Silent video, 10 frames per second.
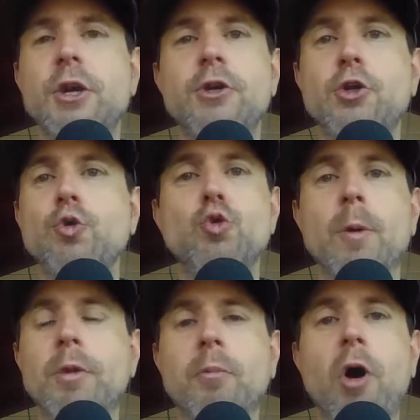you
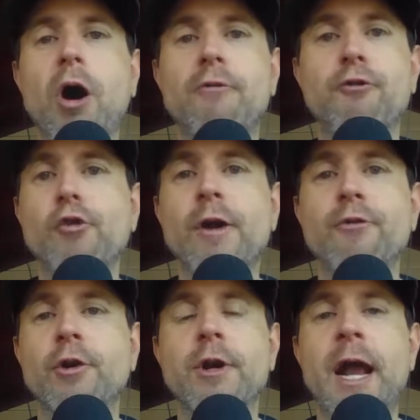dribble the ball
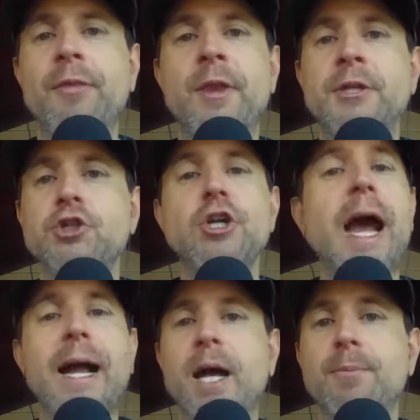forever and then
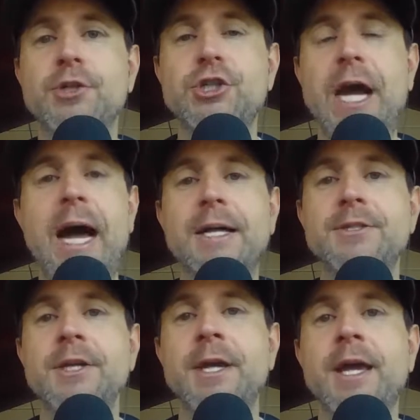jack up a
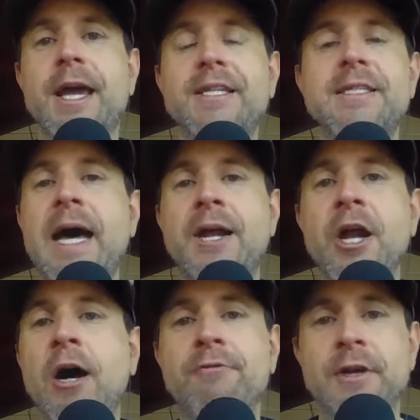shot is not an
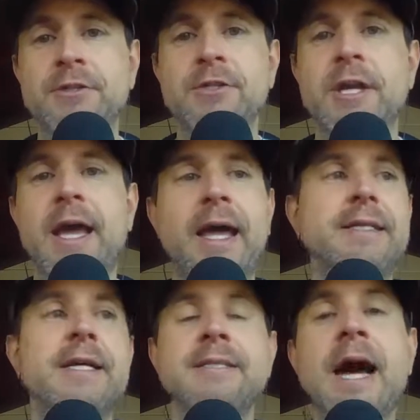offense and
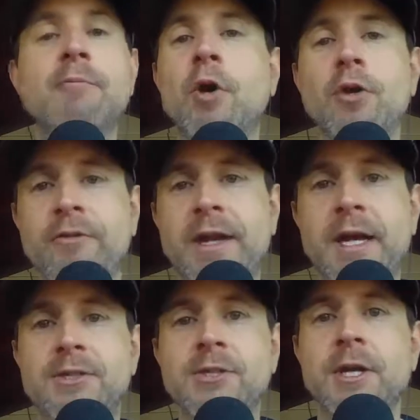does not motivate
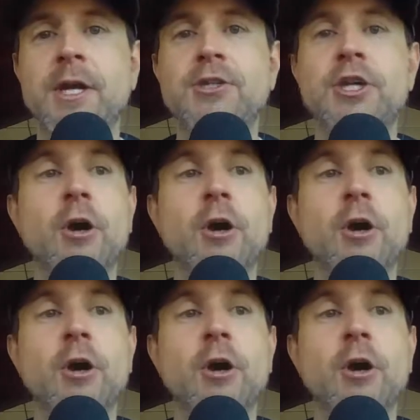us to